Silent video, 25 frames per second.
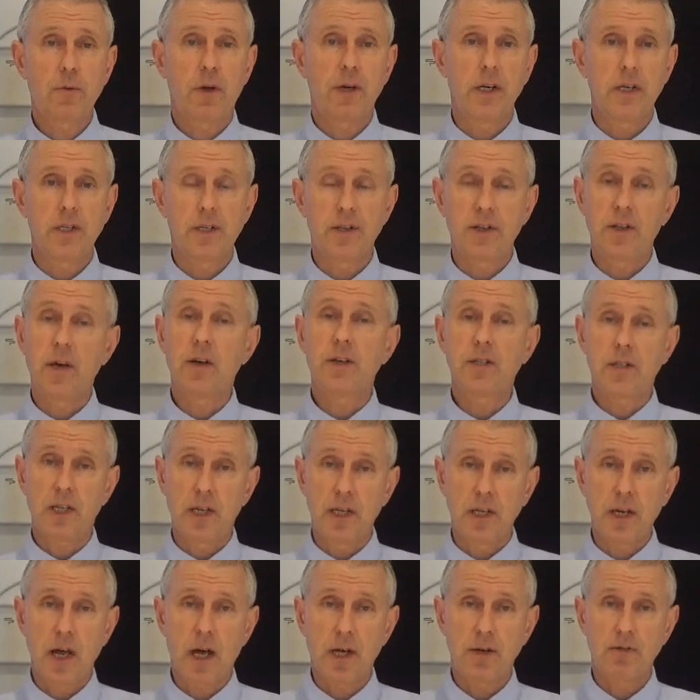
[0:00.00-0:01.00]
one, it's
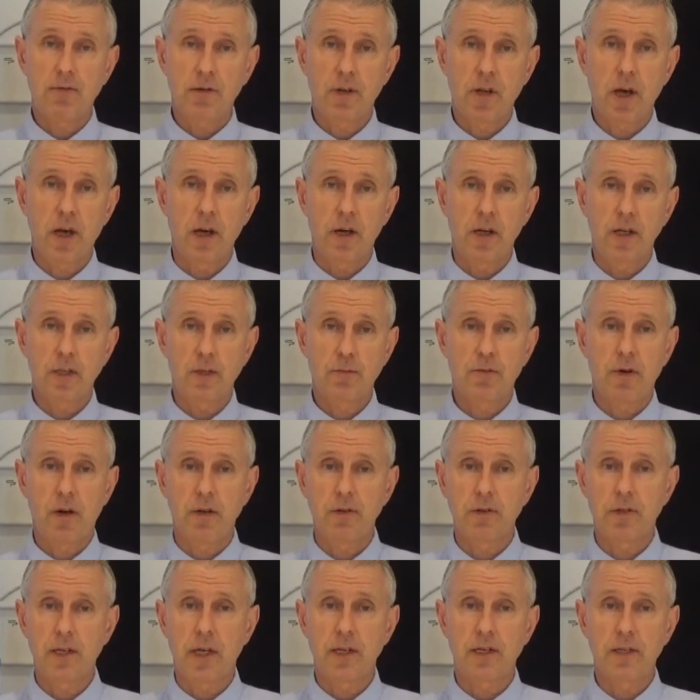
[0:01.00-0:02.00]
1300 Hz
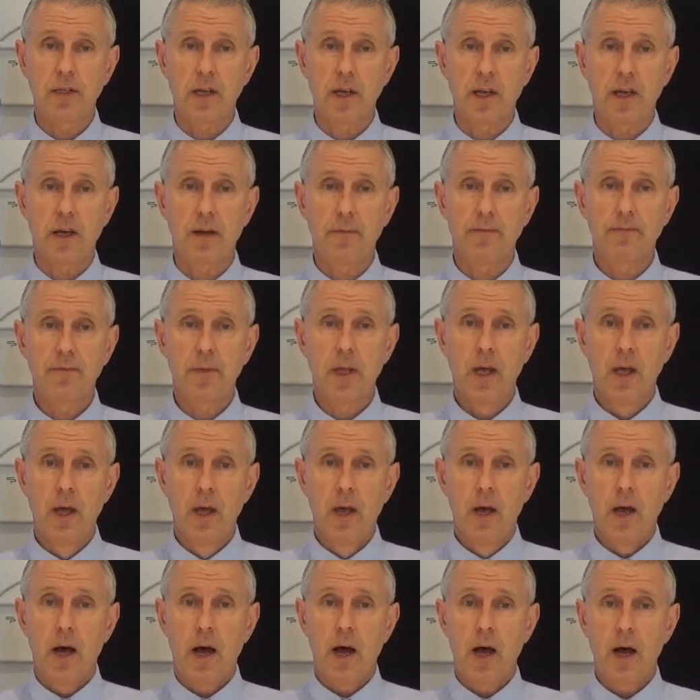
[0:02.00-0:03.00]
processing.
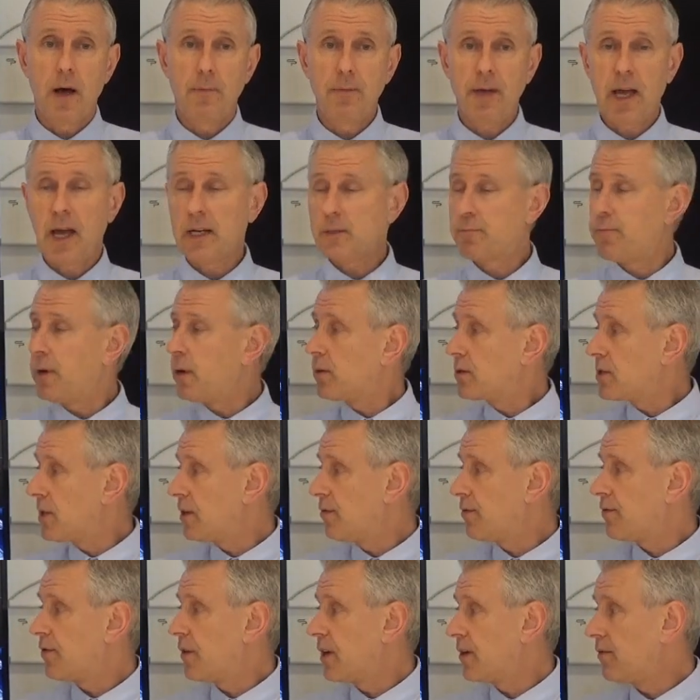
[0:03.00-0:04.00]
Um, it has
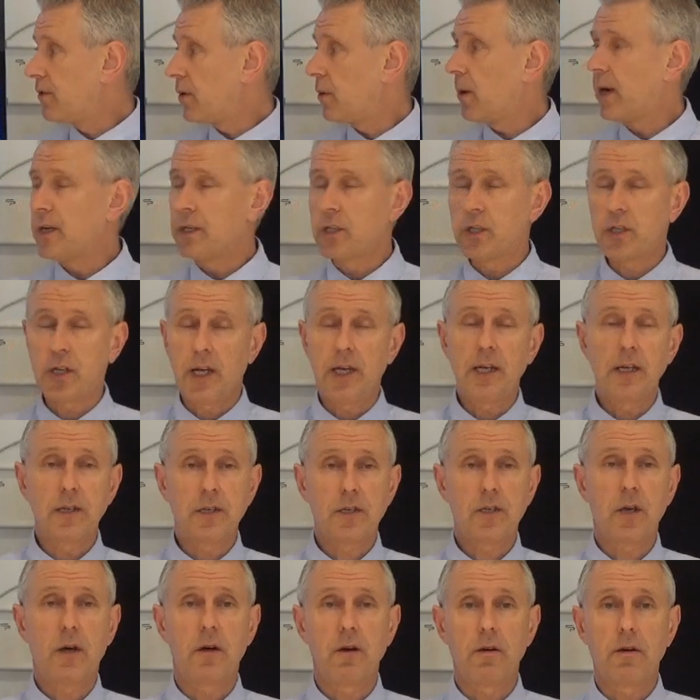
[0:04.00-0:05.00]
built-in Freeview HD,
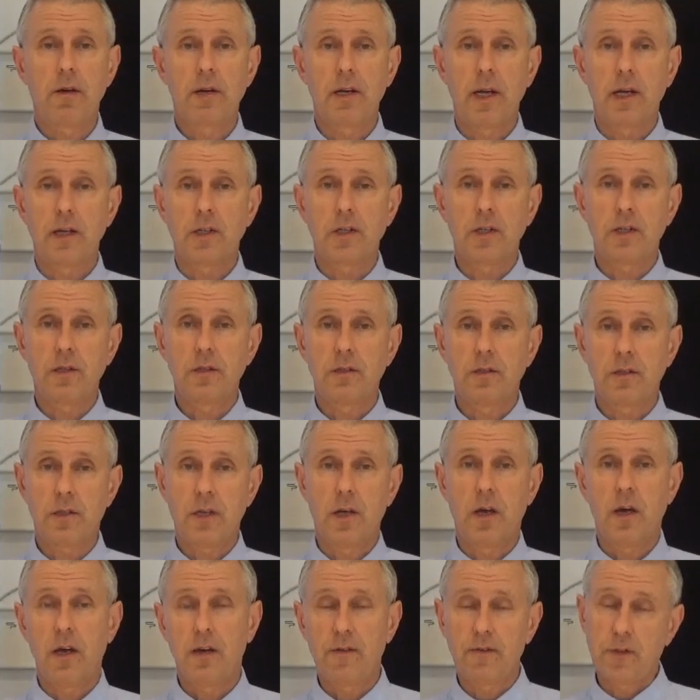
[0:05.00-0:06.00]
so connection
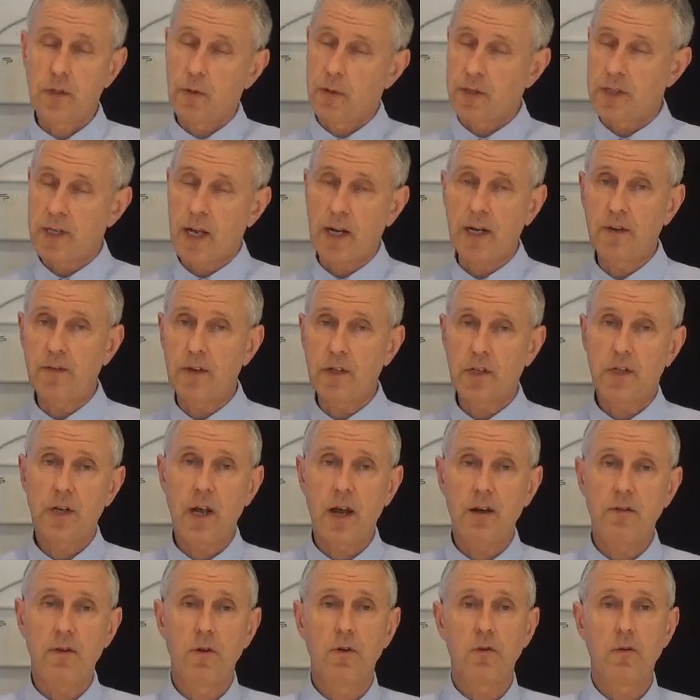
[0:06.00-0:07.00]
to, uh, to a television
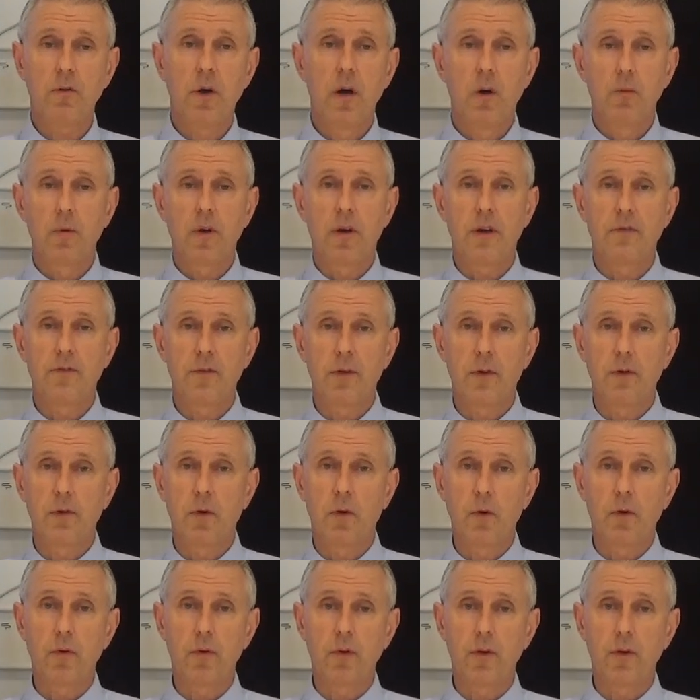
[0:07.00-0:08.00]
aerial will give you all